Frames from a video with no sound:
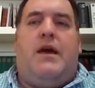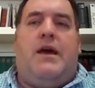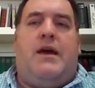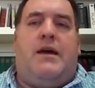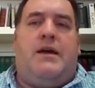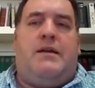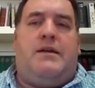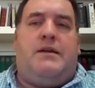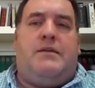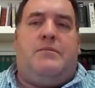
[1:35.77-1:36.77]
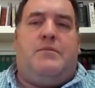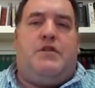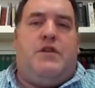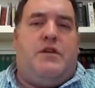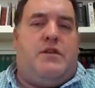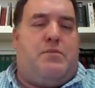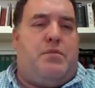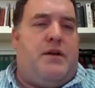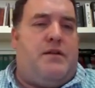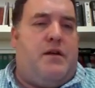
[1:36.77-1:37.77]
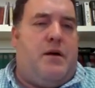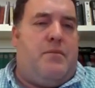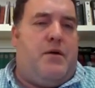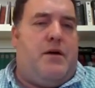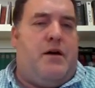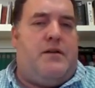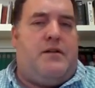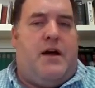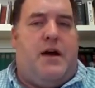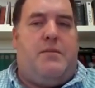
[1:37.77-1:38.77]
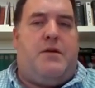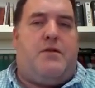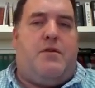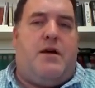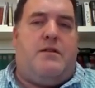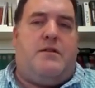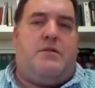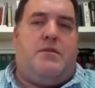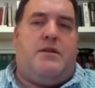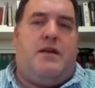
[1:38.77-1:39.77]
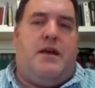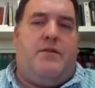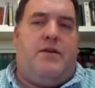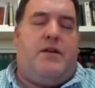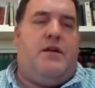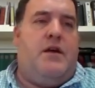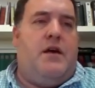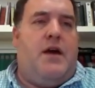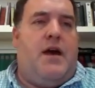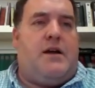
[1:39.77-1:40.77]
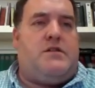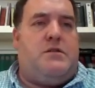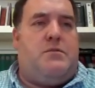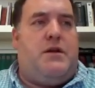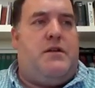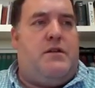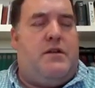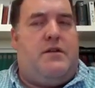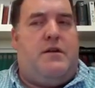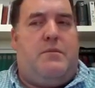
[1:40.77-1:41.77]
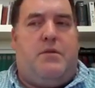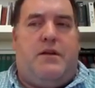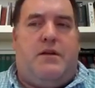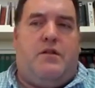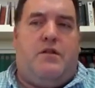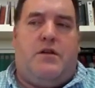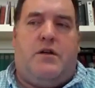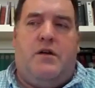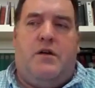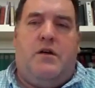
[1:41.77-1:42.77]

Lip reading: And Jesus brings up a time in a crisis when David actually went into the temple and took